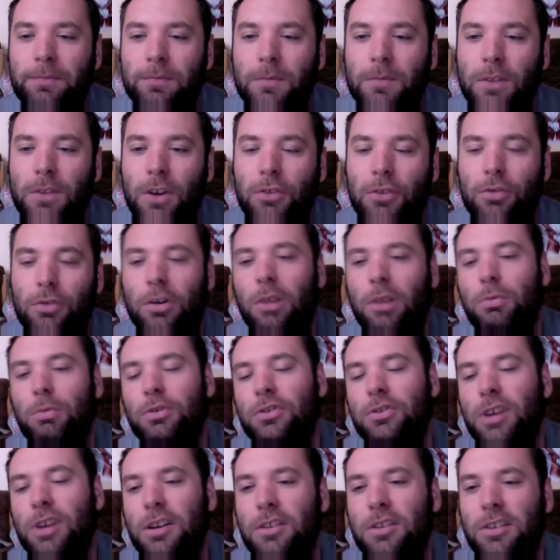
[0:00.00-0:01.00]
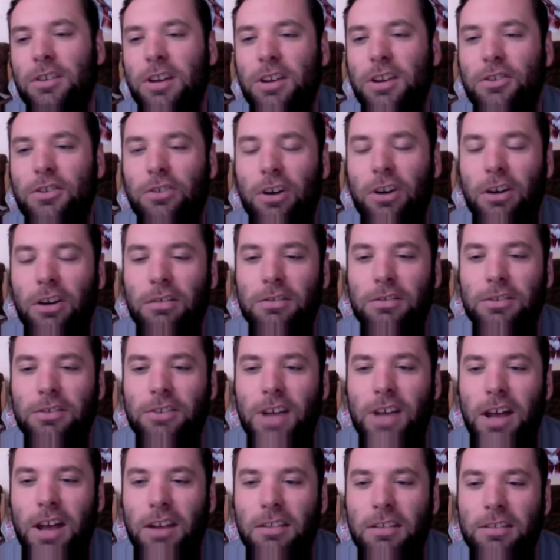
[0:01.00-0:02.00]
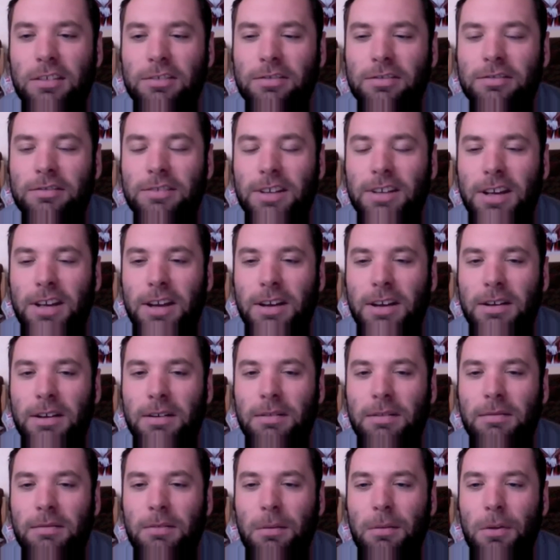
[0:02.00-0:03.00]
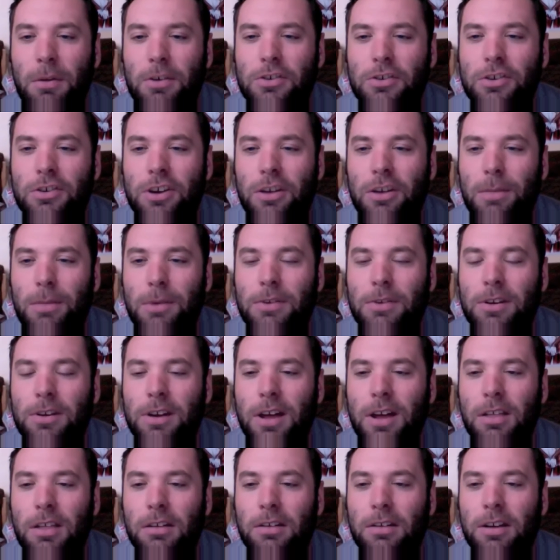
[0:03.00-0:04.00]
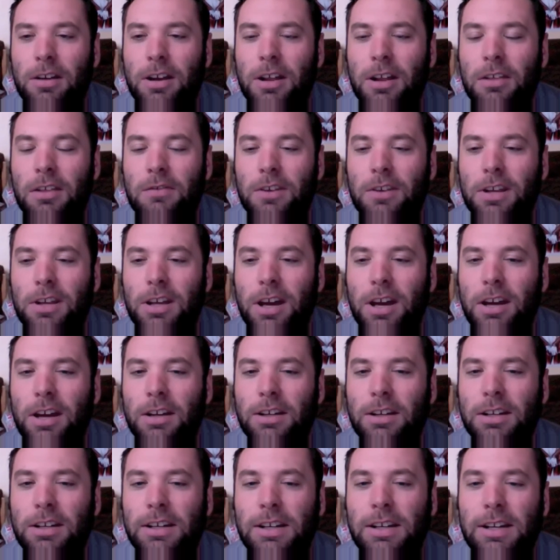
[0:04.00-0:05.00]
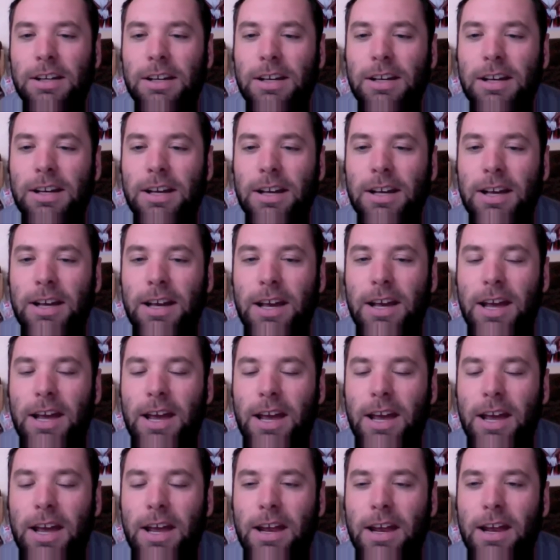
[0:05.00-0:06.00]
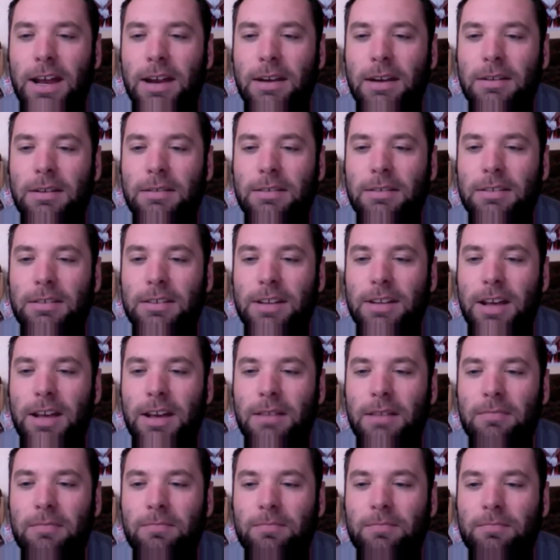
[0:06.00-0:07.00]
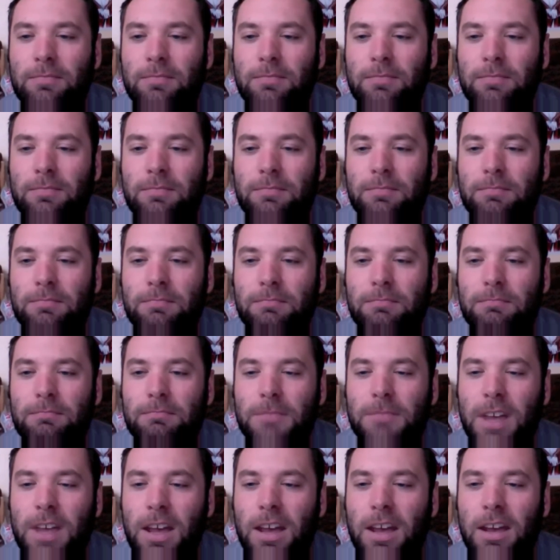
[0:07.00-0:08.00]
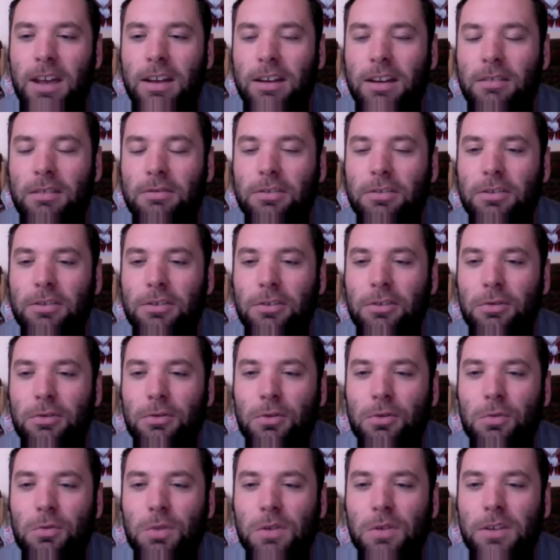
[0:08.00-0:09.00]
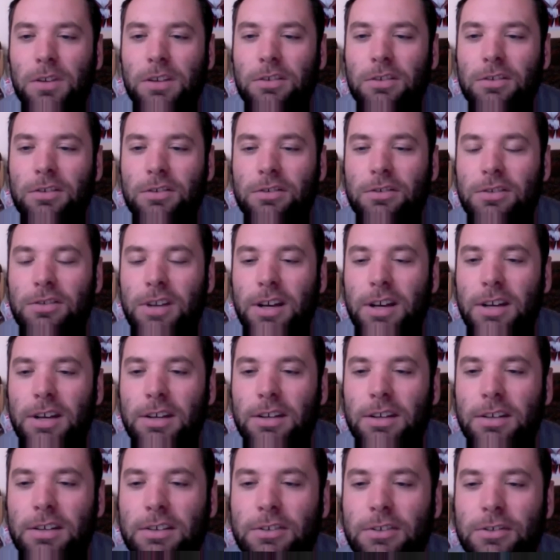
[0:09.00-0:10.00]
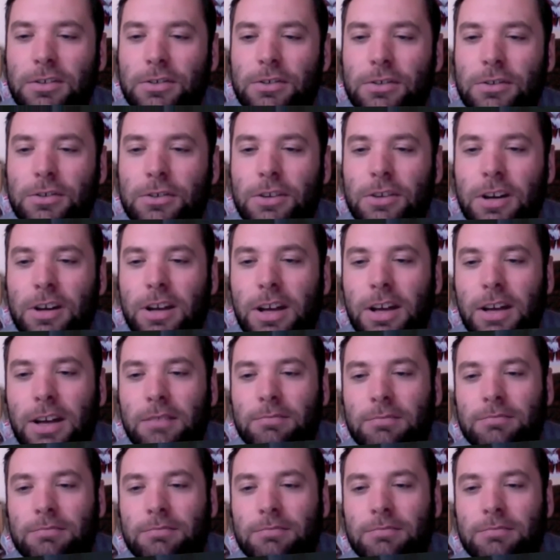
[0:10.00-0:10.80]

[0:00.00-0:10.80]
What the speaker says: Also, I would have showed you the intro at the start of this. I might just show you perhaps another video. And I just thought it was a good movie. You should check it out.